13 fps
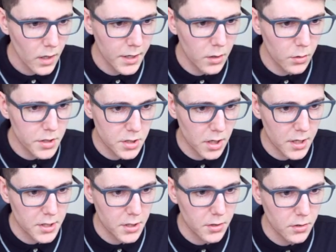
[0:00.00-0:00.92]
I know what you're trying
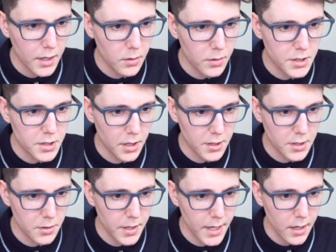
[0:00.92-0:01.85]
to do. I know what you're trying to
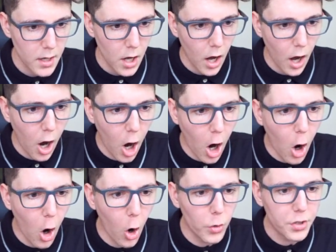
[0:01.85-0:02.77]
do here.
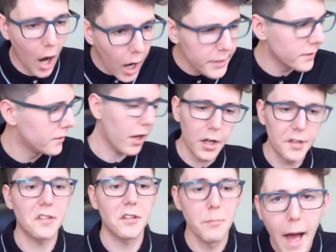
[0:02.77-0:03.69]
Oh, done! You
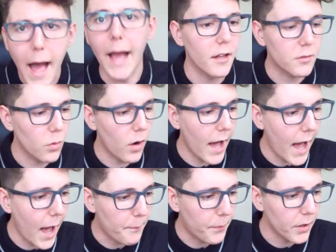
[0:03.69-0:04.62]
got smacked. That's what
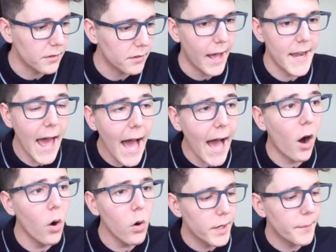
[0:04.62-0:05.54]
happens. And
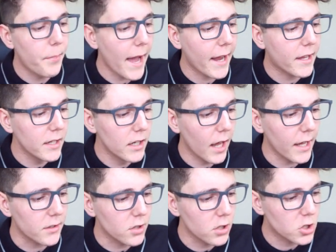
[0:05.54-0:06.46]
now, we're back in,
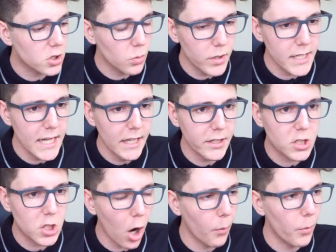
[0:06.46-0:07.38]
like, the we're near the
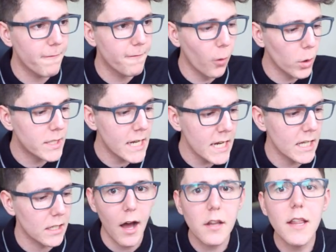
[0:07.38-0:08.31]
top. We're
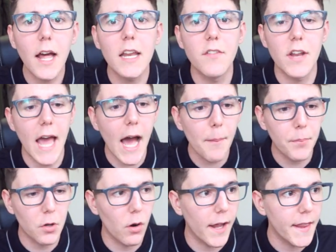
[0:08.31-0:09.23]
14. How did that even
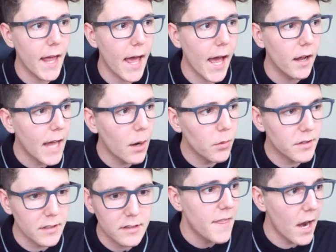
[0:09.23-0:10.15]
happen right there? That
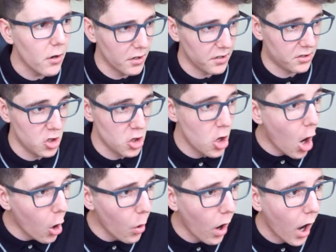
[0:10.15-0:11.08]
was in- There is
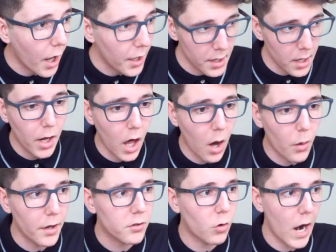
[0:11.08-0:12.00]
no one
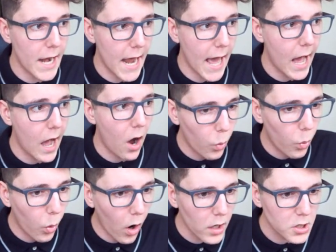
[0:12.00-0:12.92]
below us right now.
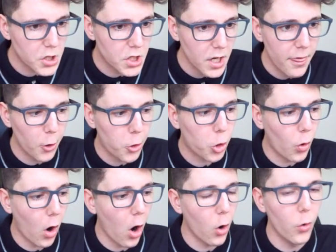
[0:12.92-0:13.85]
Watch the
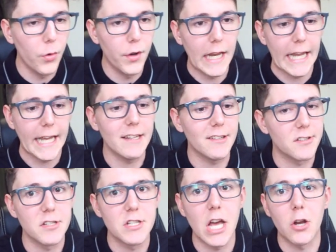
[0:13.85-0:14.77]
throne, ladies
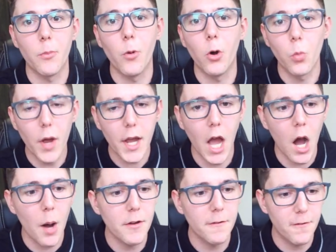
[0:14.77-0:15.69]
and gentlemen. We're
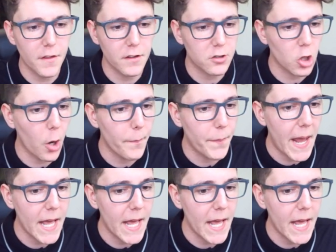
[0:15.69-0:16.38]
coming for this top